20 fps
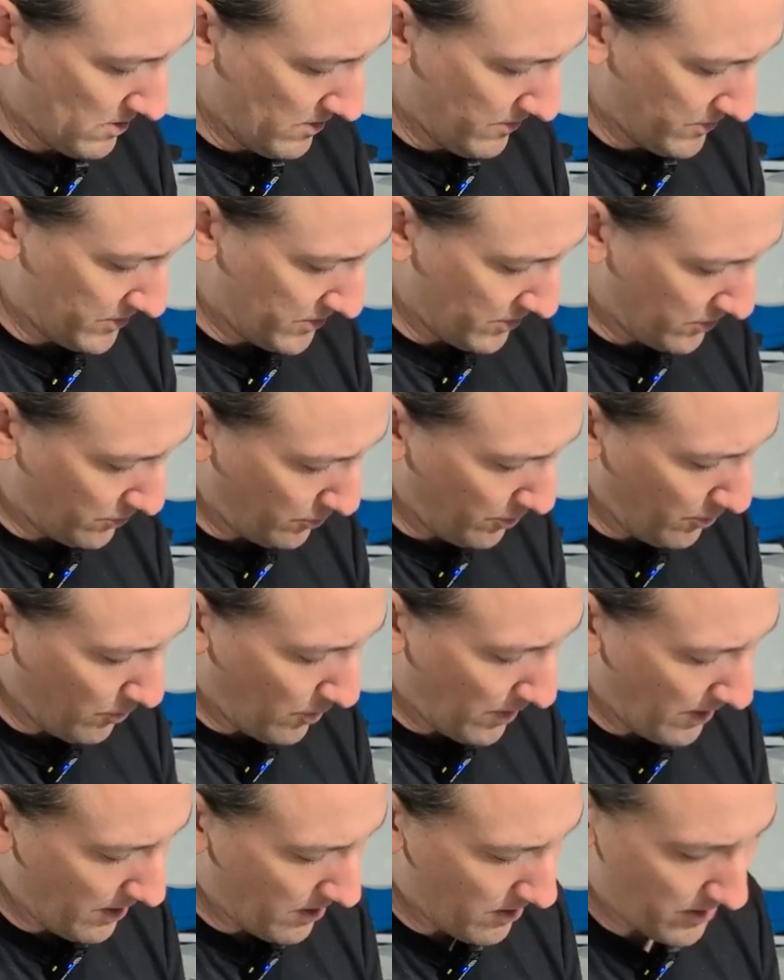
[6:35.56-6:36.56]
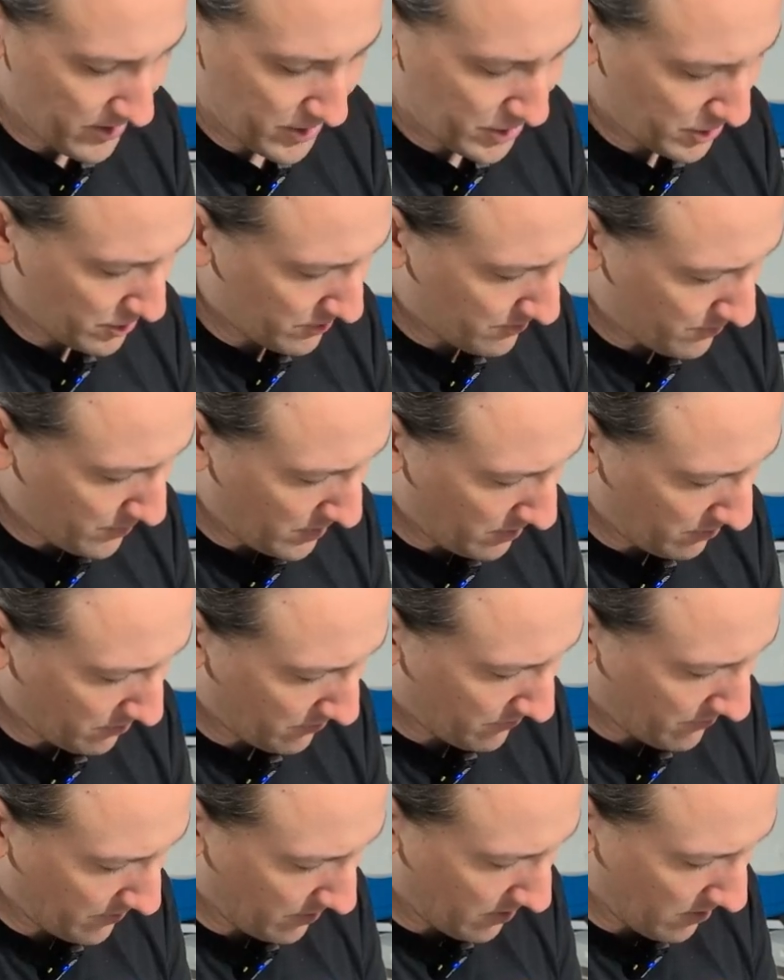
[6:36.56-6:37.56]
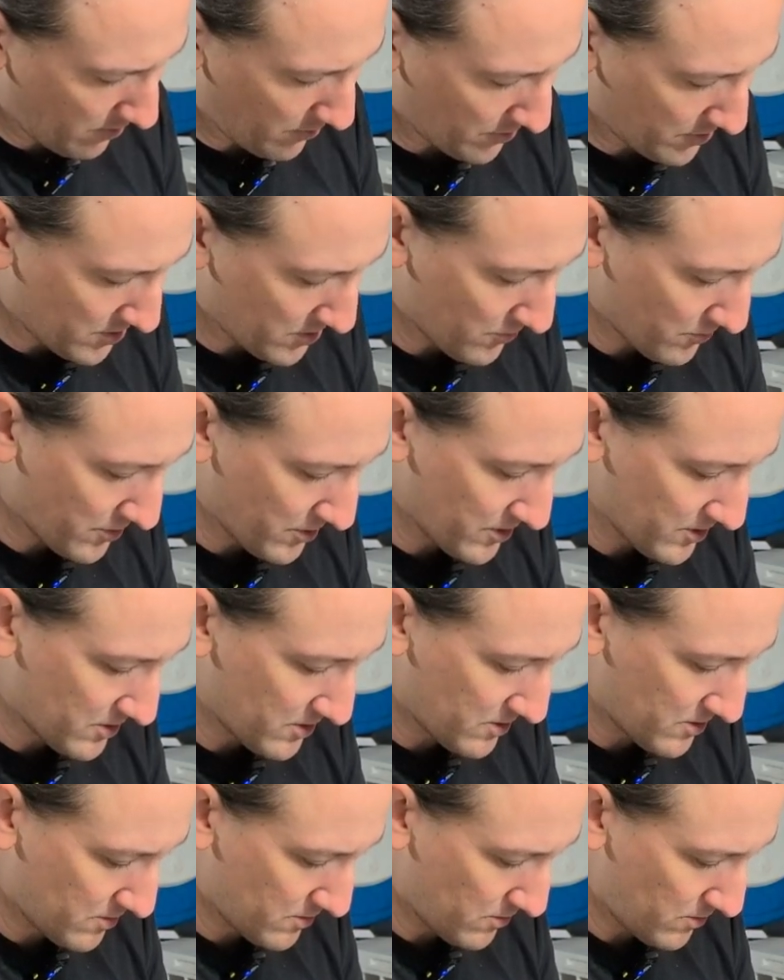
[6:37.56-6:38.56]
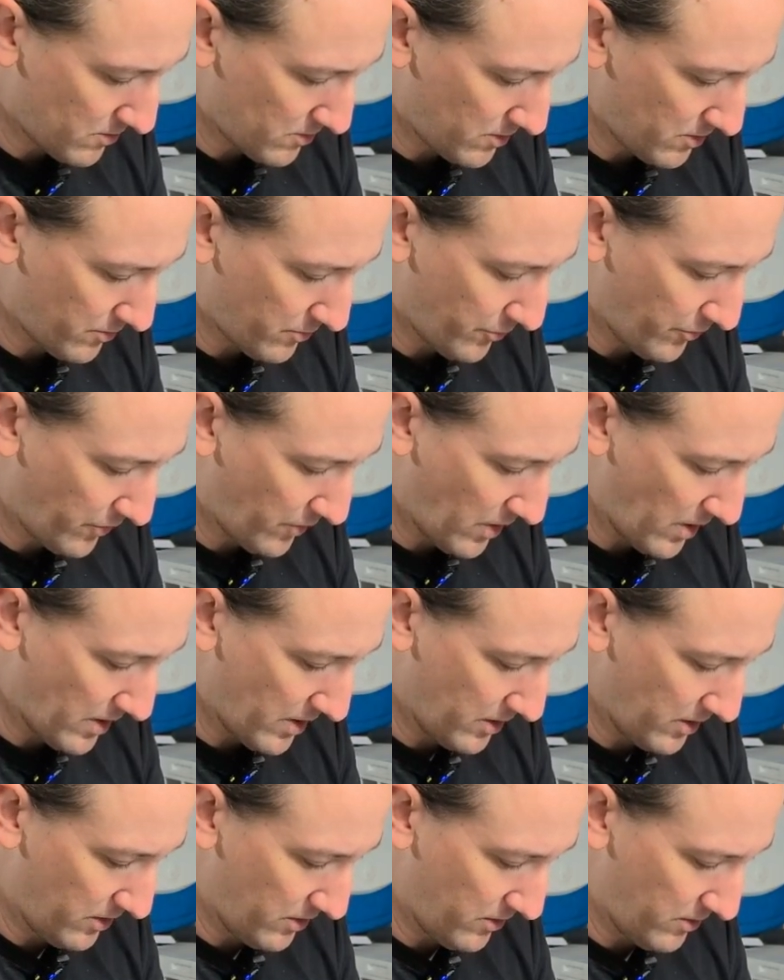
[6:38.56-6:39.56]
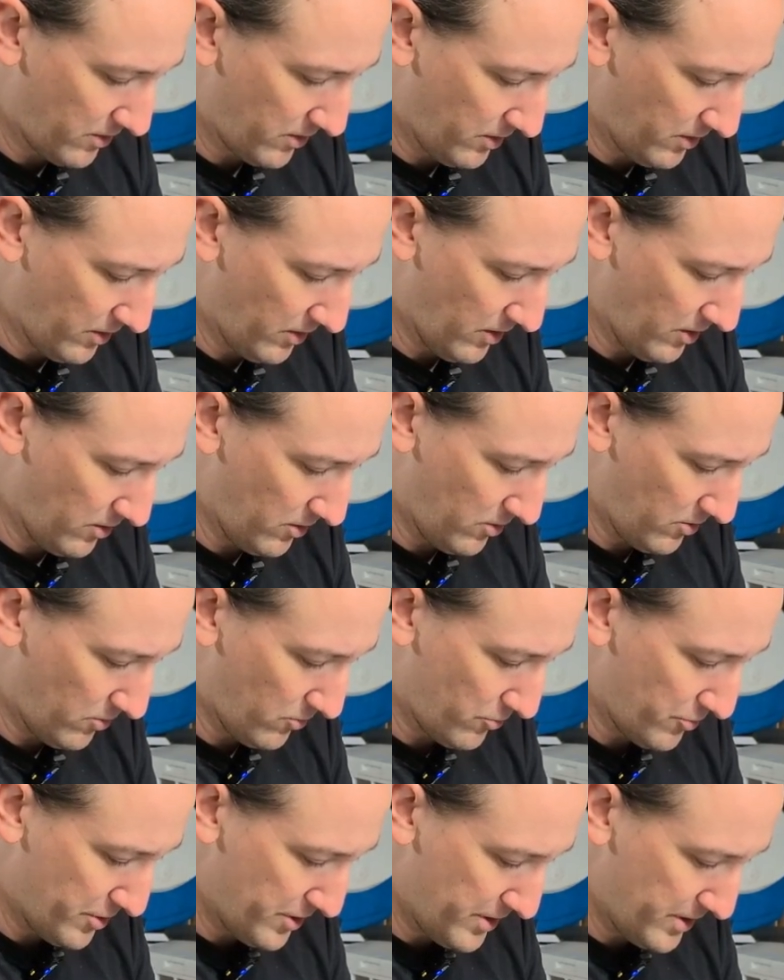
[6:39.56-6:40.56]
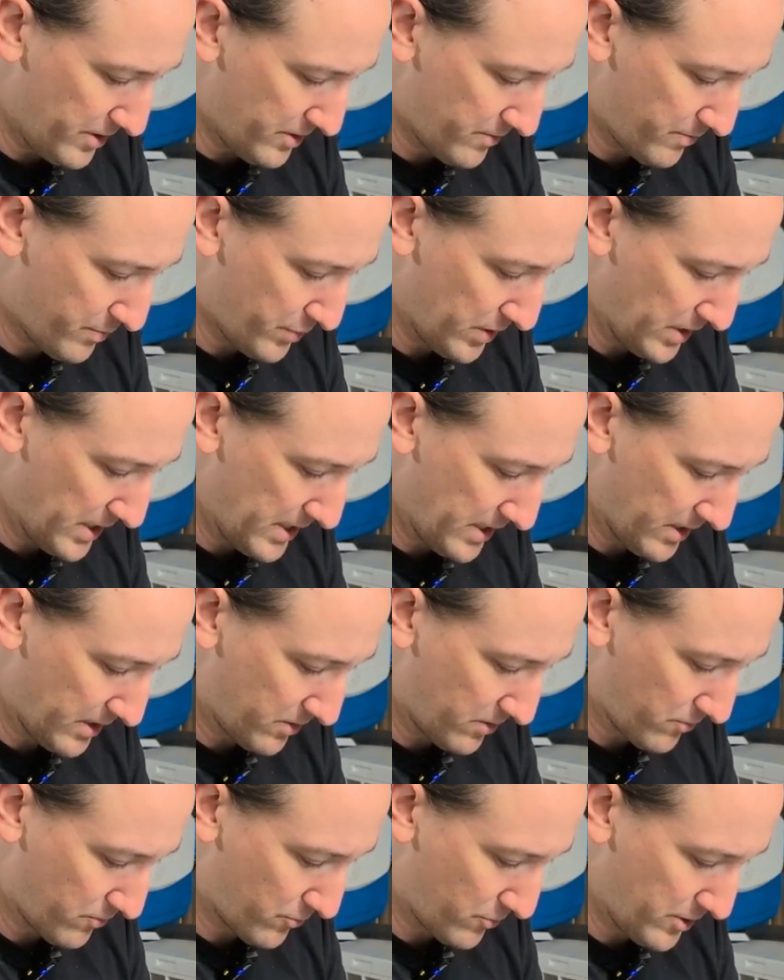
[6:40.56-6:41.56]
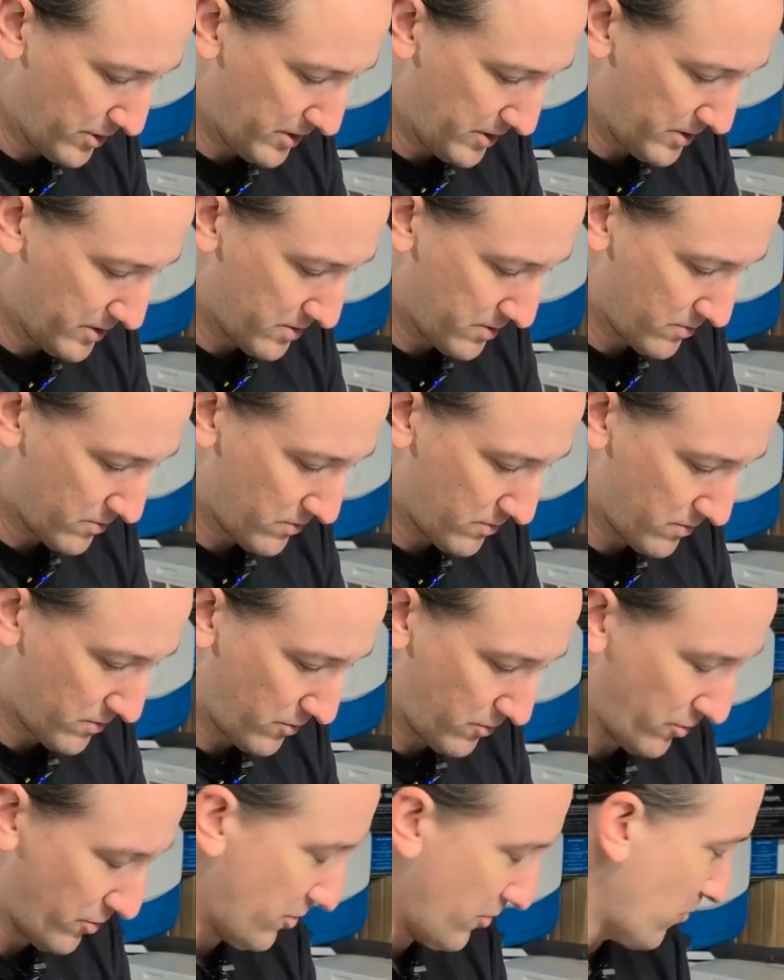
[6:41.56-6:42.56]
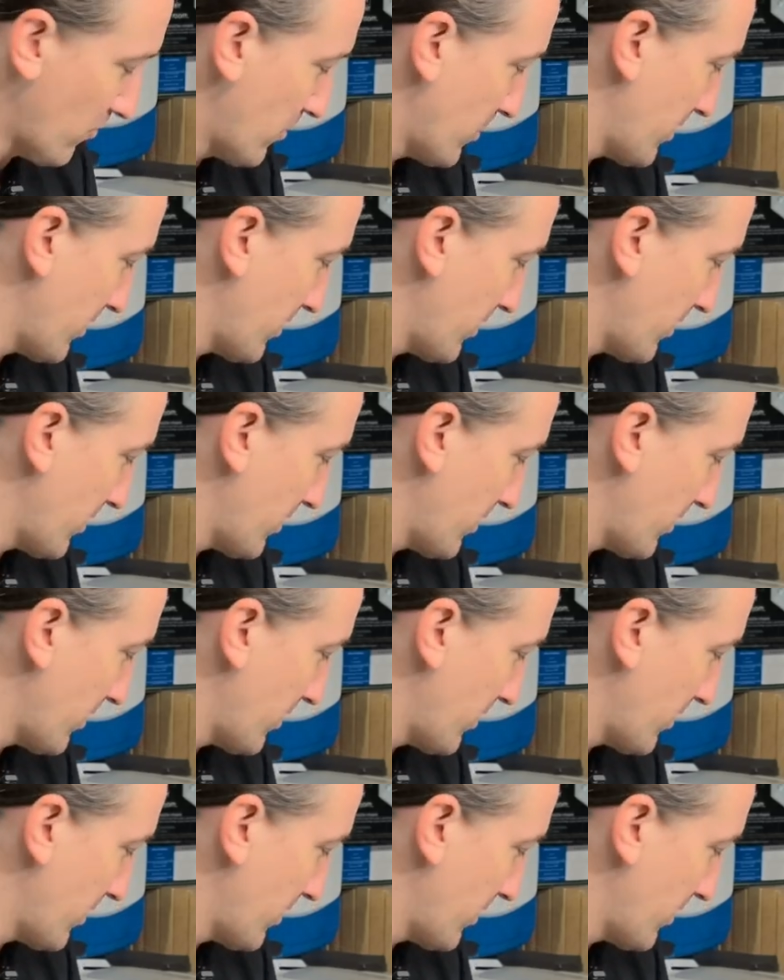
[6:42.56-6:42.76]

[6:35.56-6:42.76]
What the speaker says: If it's a 3-wire, I should be able to figure out what this one is. We've got yellow, red, black, red, green,